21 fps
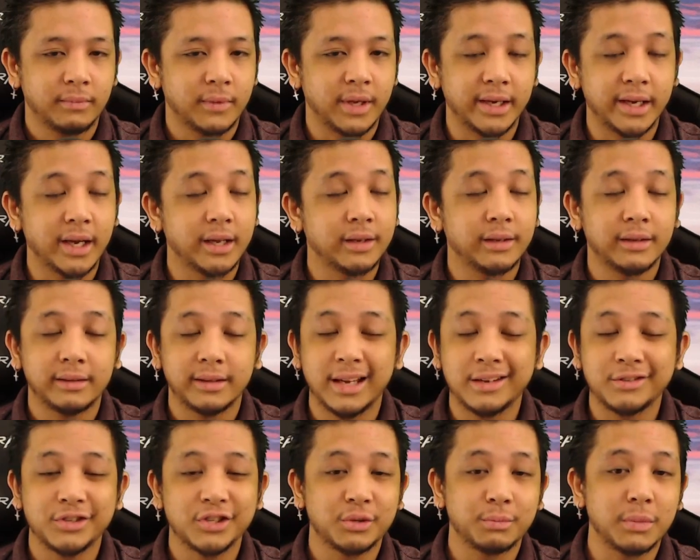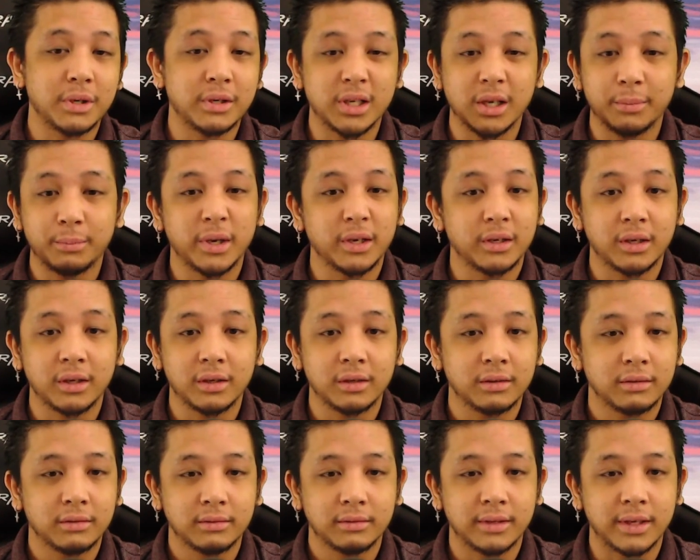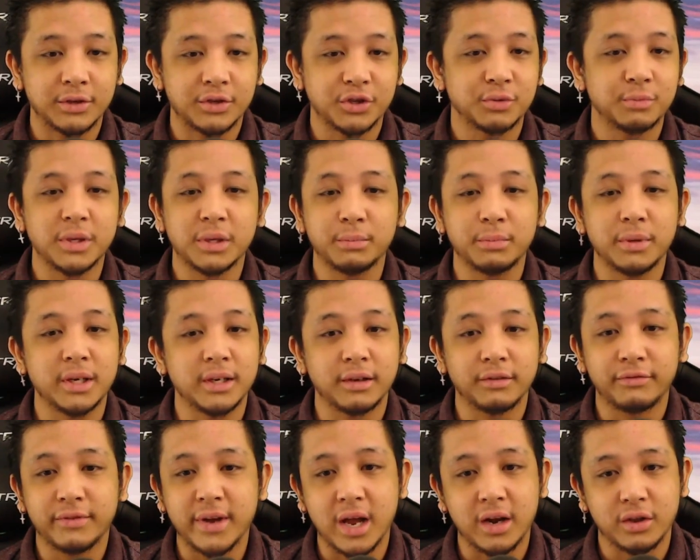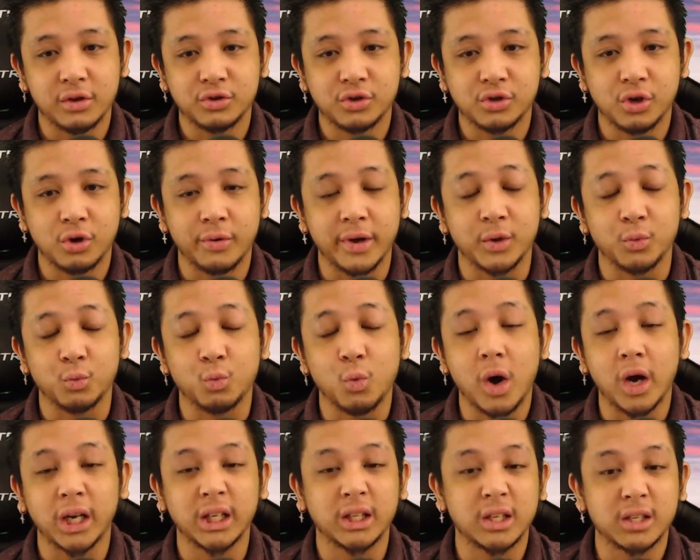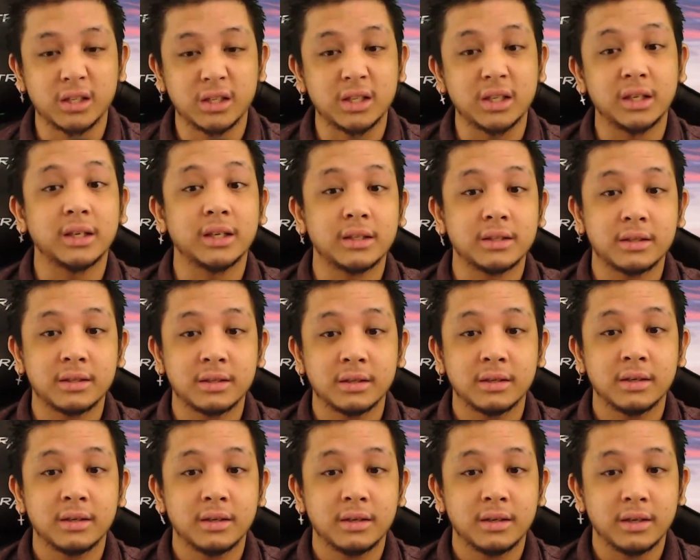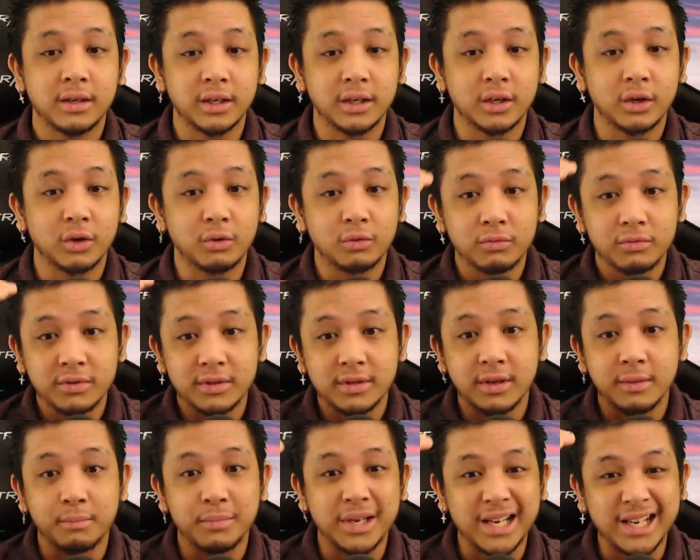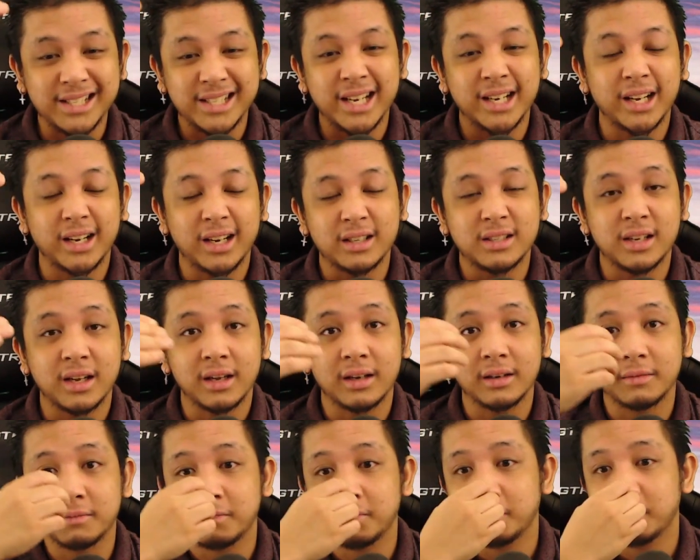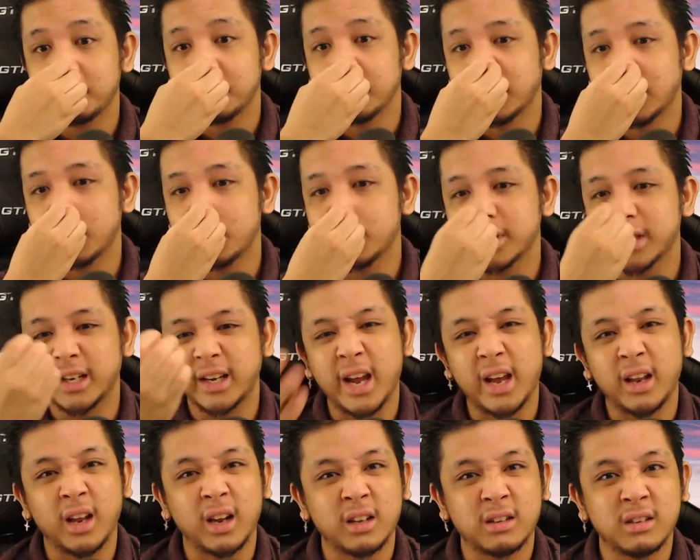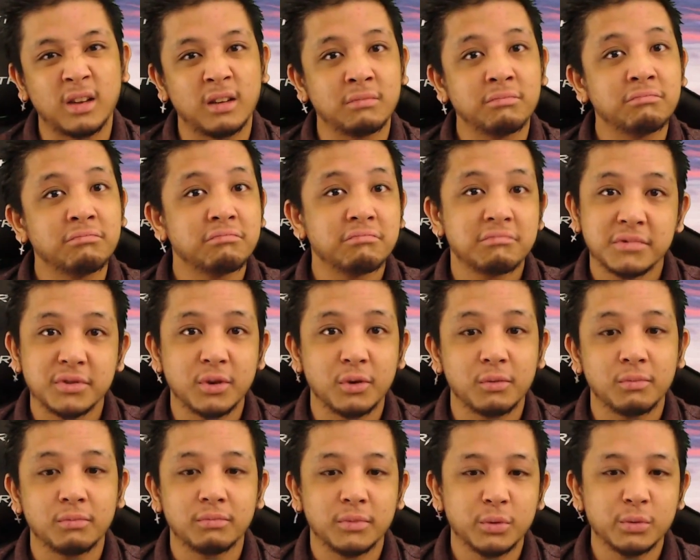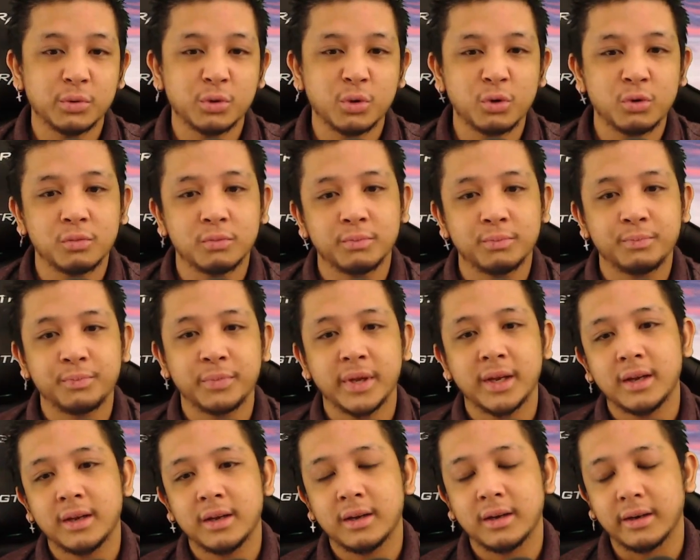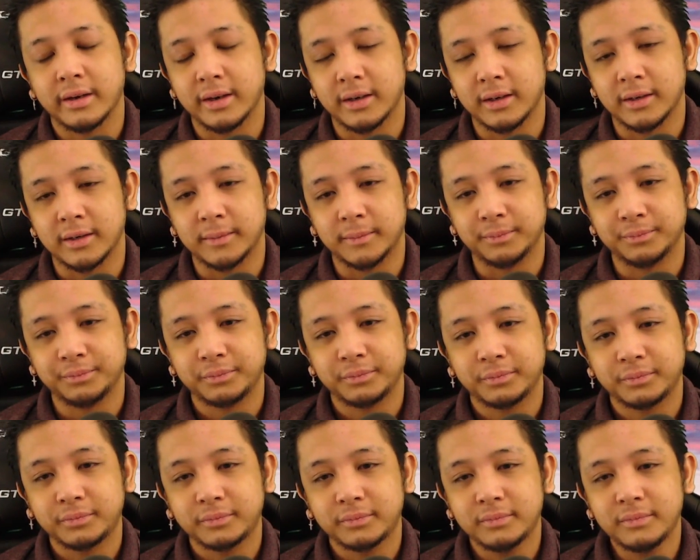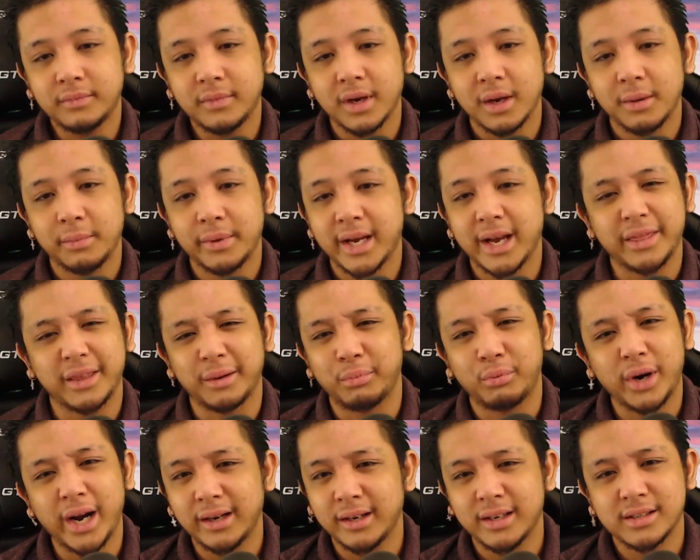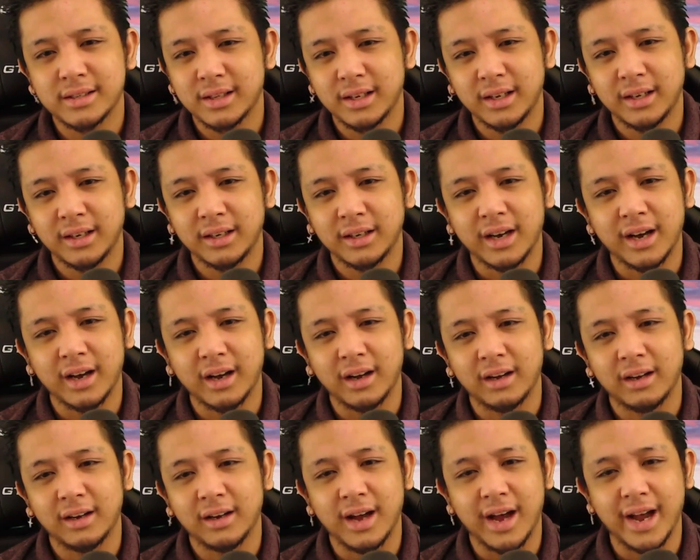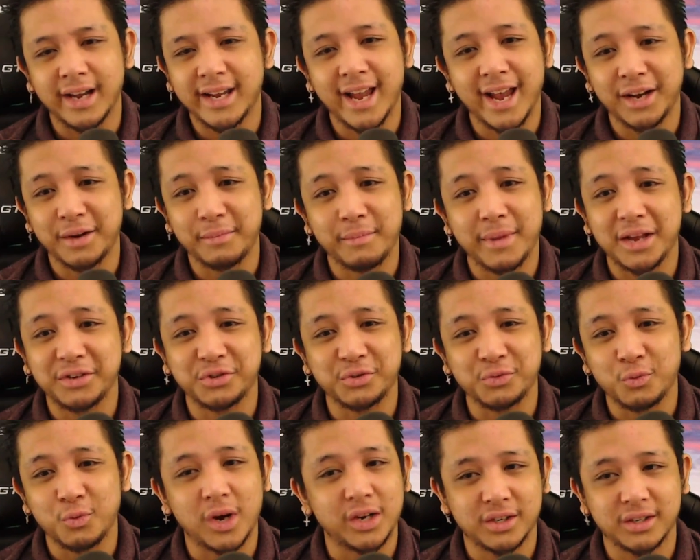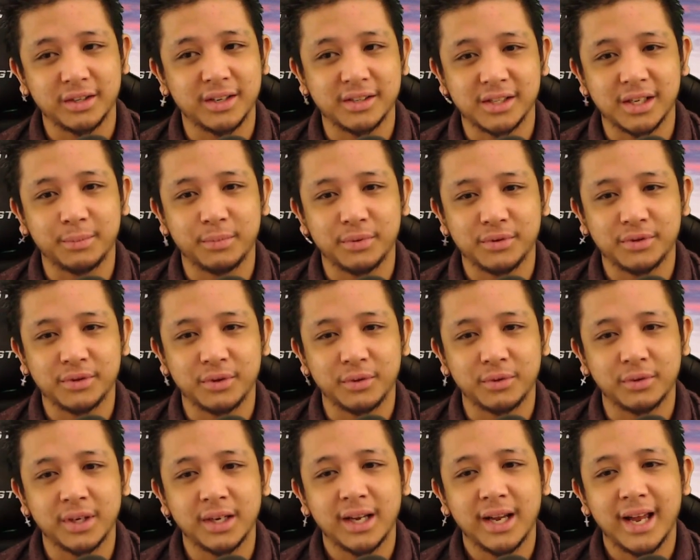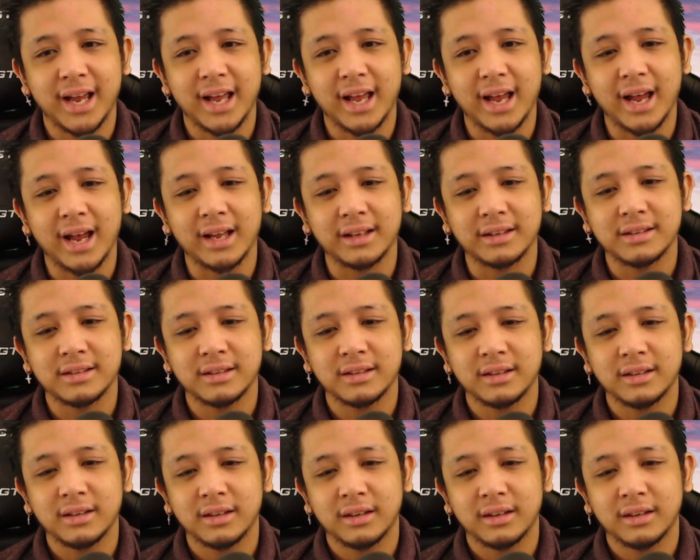again, that's just me nitpicking. That's just me being a fan of the show and wanting to see it, you know, being 10 out of 10. It was like 8 out of 10. So it was cool. But yeah, the brightness thing, I can't imagine watching this episode at